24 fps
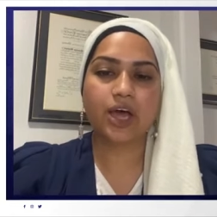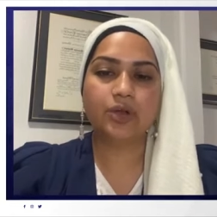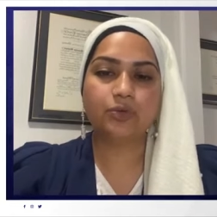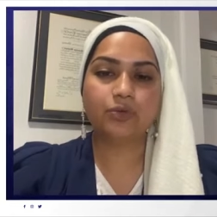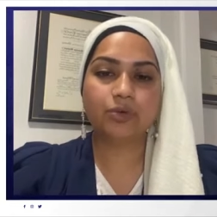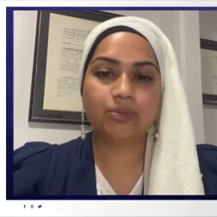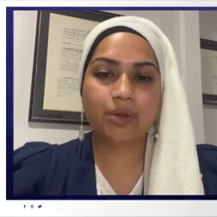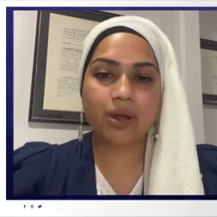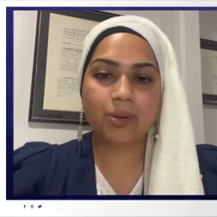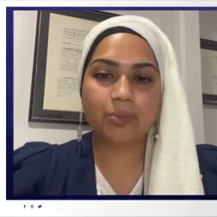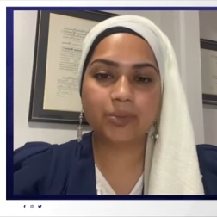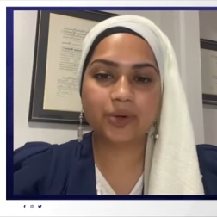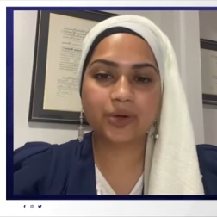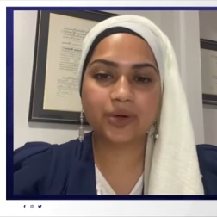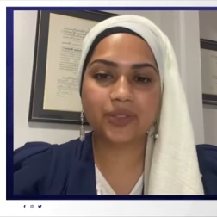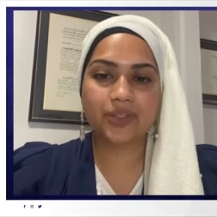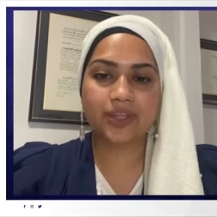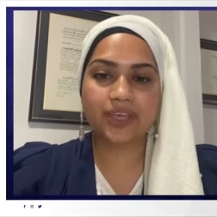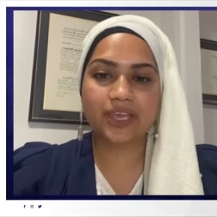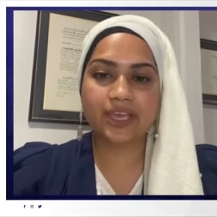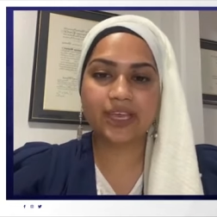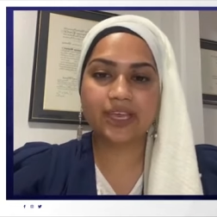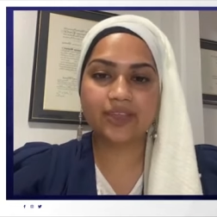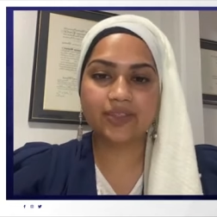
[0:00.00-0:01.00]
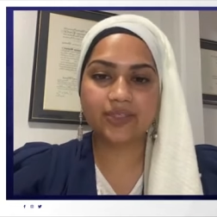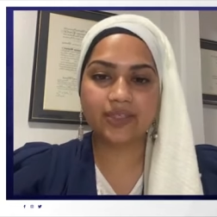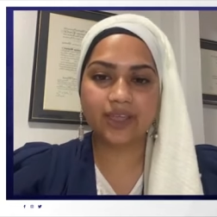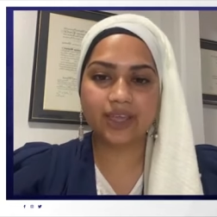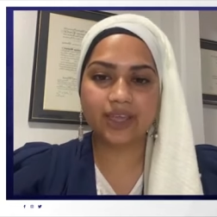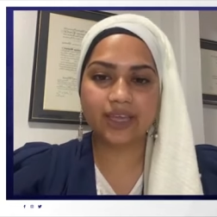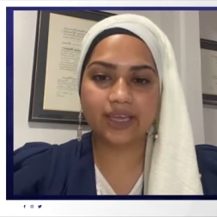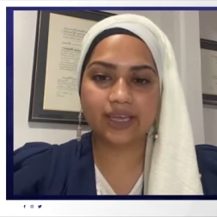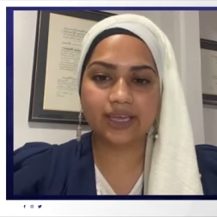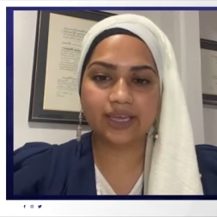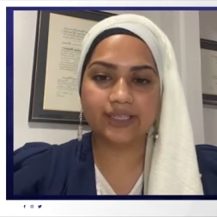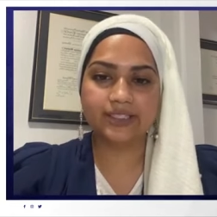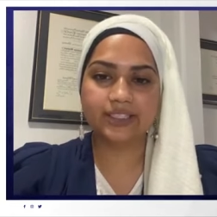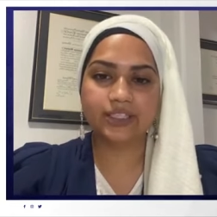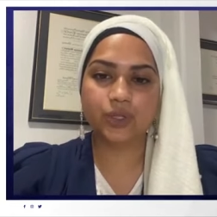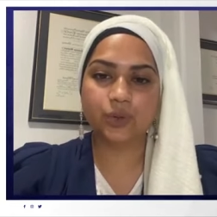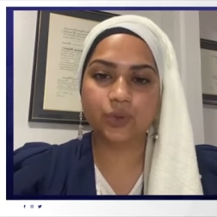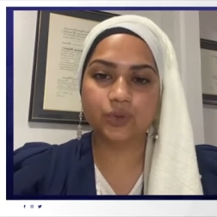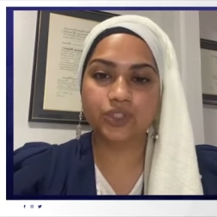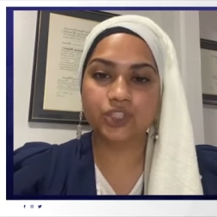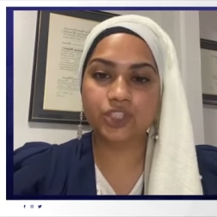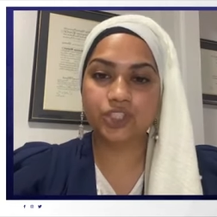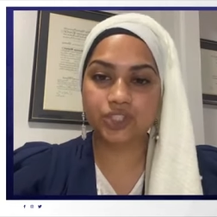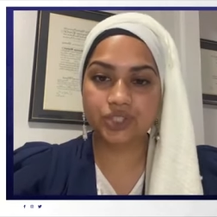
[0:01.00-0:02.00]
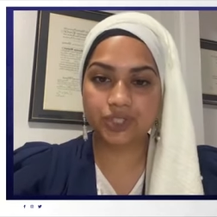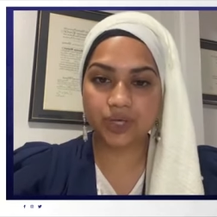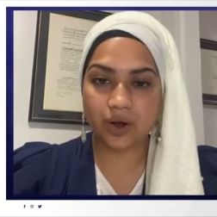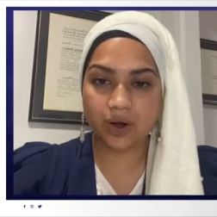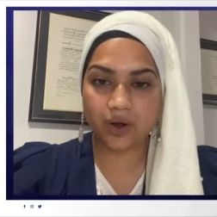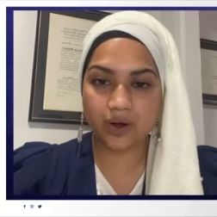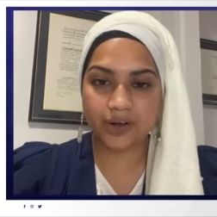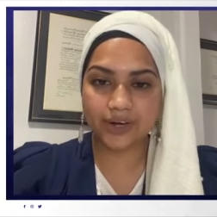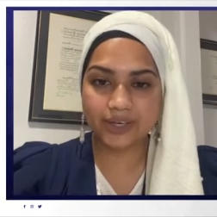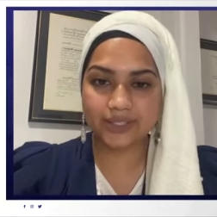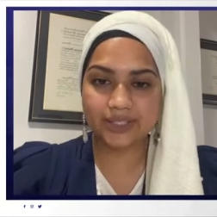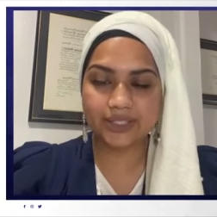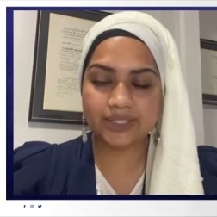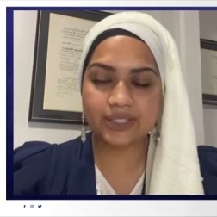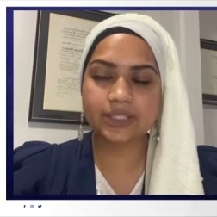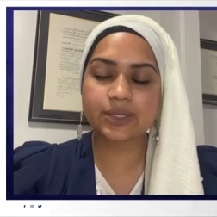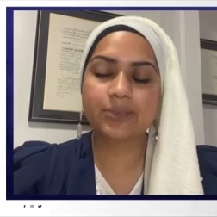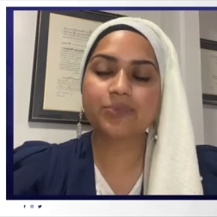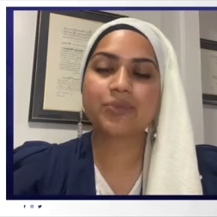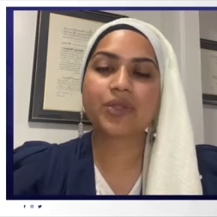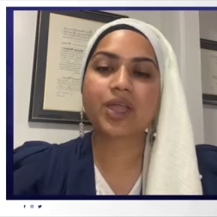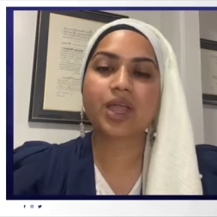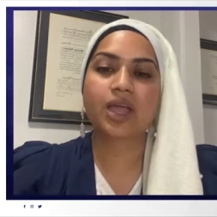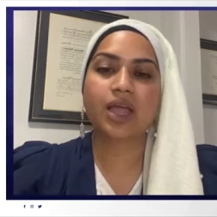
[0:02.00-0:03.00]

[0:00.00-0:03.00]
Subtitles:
And remember, the key thing is those charts,